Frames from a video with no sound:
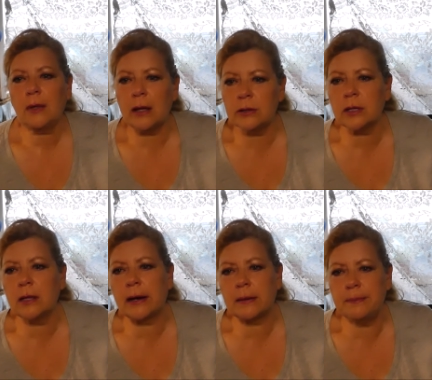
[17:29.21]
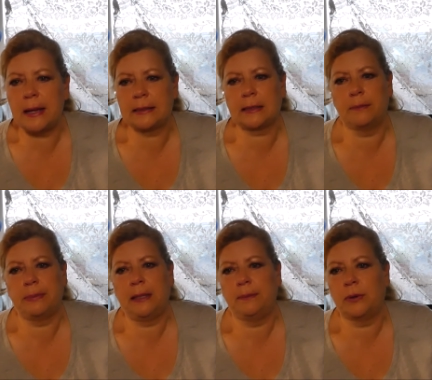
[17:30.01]
there's a lot of messed up
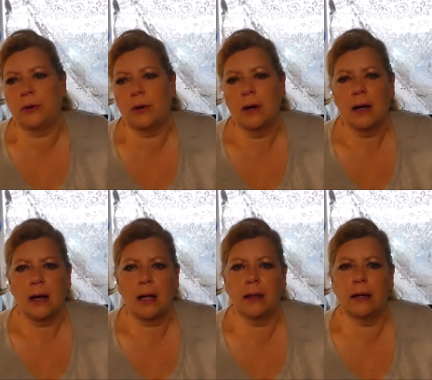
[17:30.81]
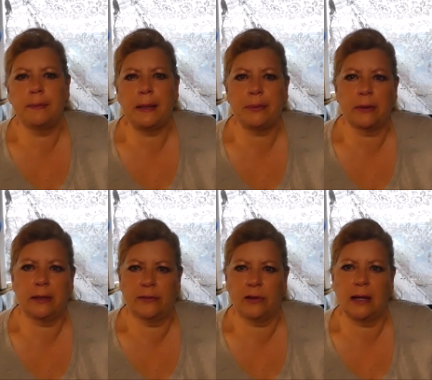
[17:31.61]
people, a lot of people
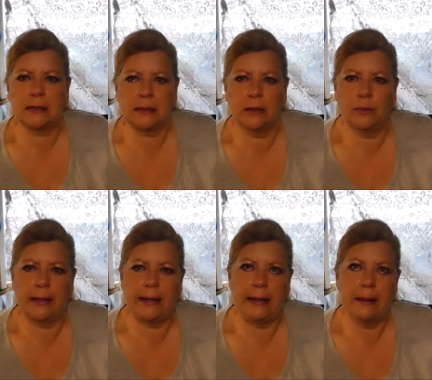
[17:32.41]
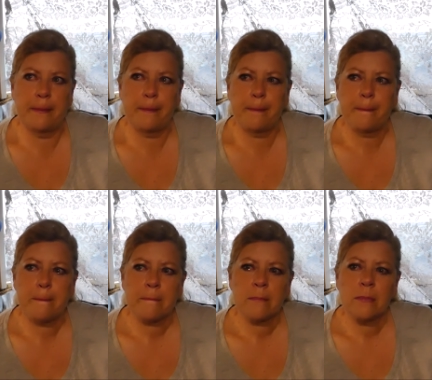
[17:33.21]
that have lost their way,
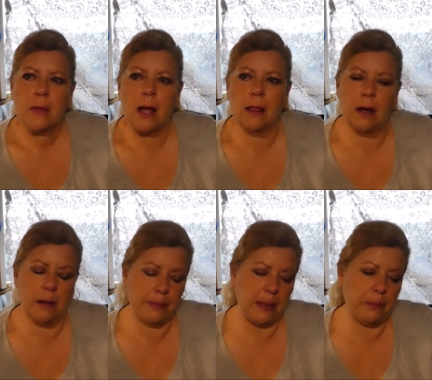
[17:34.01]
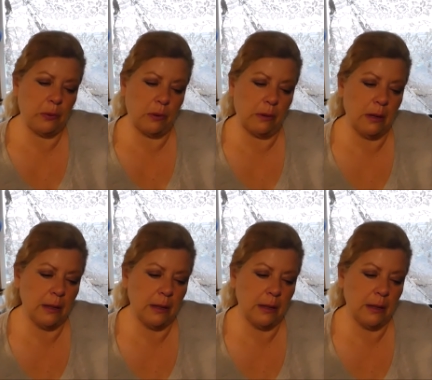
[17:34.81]
a lot of people